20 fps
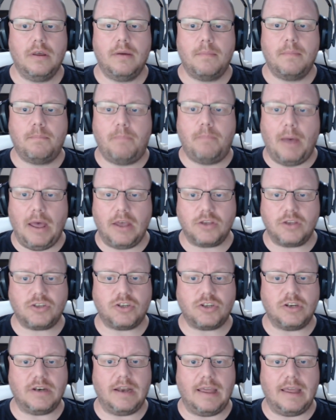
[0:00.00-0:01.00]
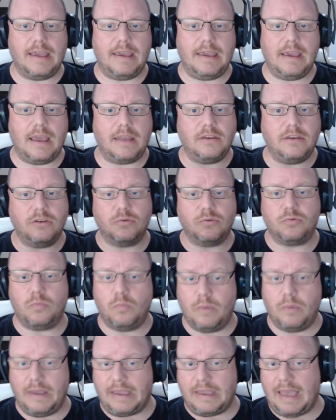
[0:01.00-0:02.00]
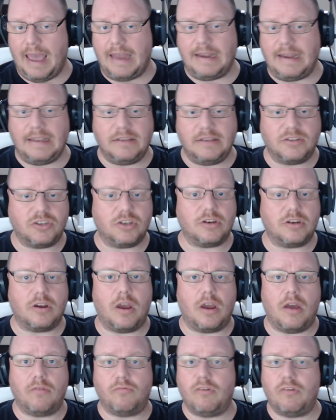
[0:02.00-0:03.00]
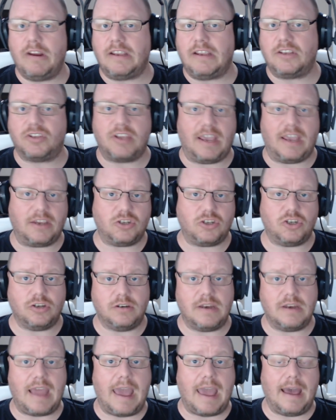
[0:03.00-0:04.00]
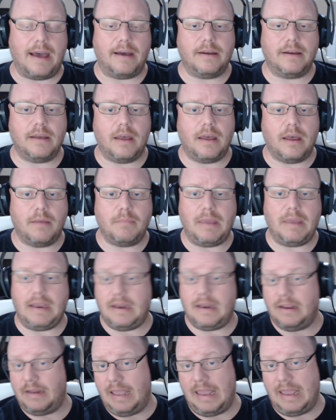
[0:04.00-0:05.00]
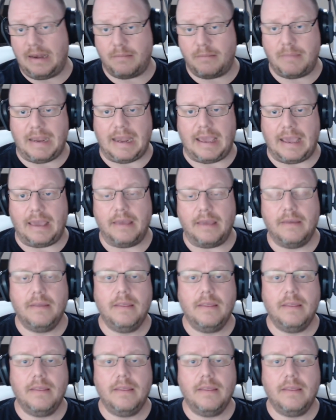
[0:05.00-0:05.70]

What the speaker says: personally, and we're going into a rig section now, in a minute.